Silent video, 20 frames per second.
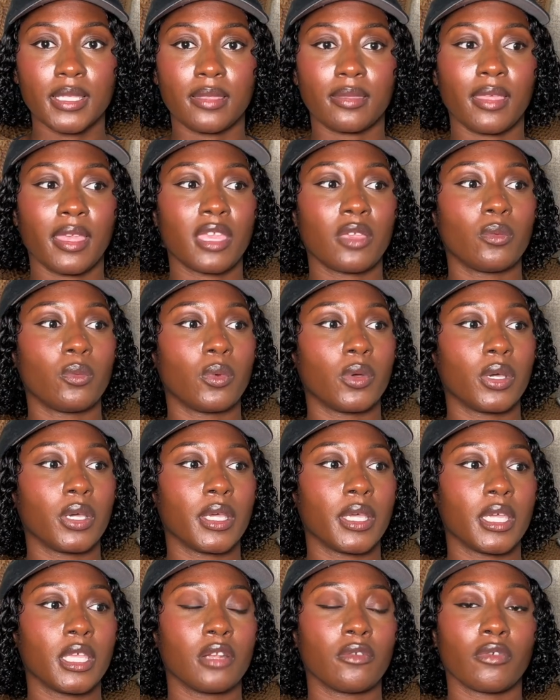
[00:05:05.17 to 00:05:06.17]
They
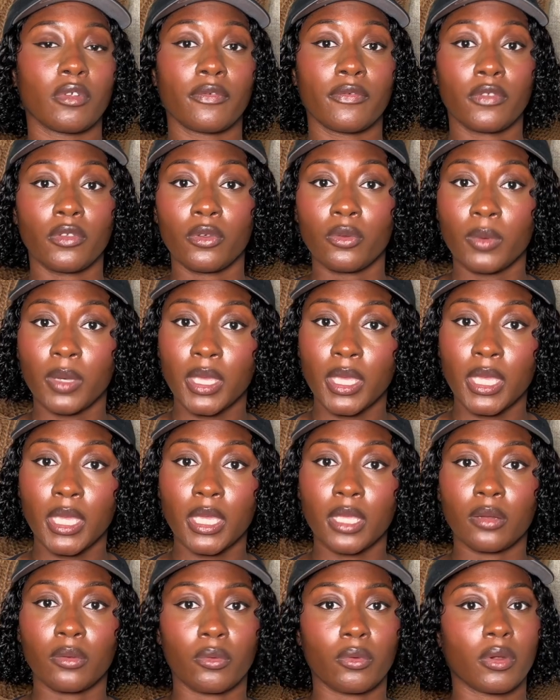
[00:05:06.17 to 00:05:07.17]
would review
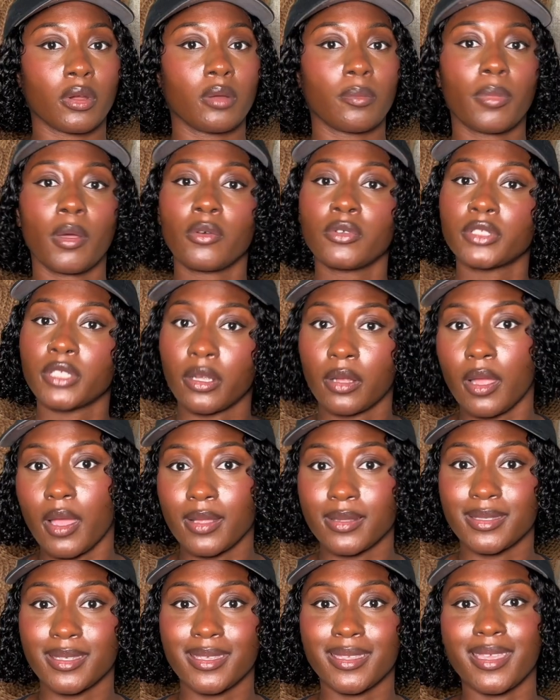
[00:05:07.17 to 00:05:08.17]
it or post their
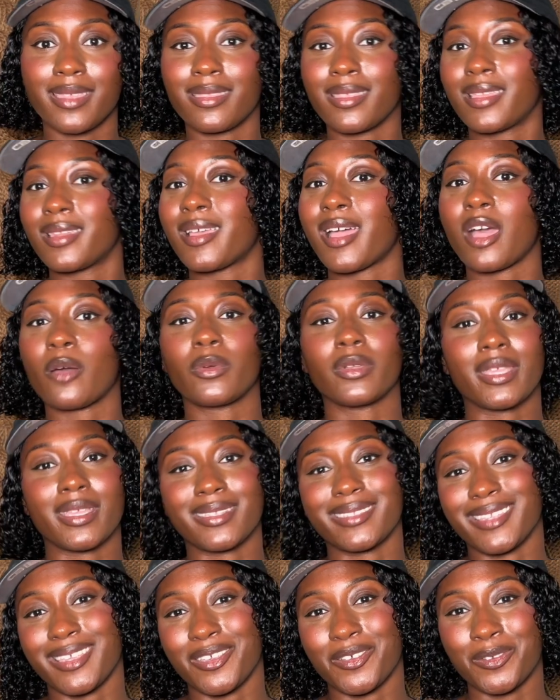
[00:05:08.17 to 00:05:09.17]
content, and then I would get
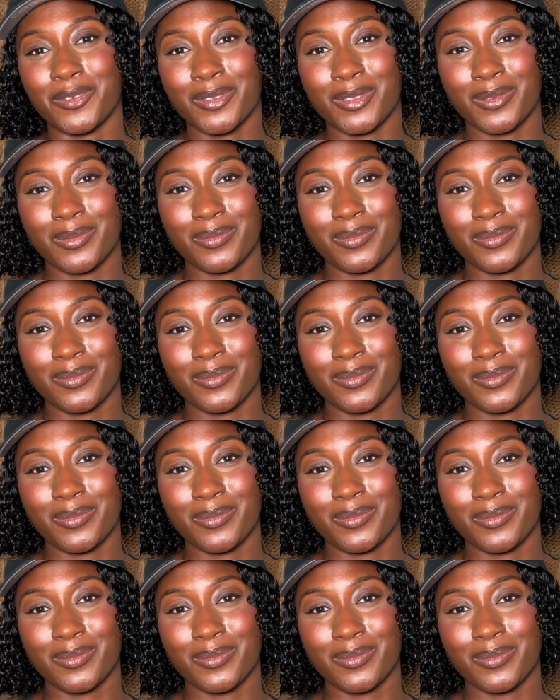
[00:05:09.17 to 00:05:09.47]
sales.